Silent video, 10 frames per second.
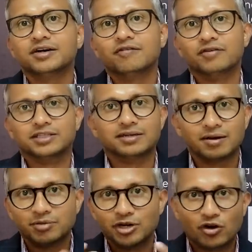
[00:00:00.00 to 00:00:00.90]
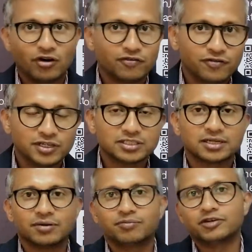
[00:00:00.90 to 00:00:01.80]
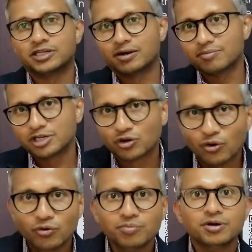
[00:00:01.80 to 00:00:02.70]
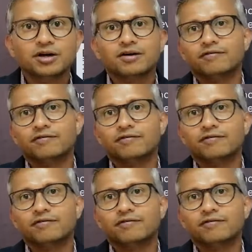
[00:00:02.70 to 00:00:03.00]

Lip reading: whether I'm in office, whether I'm at home,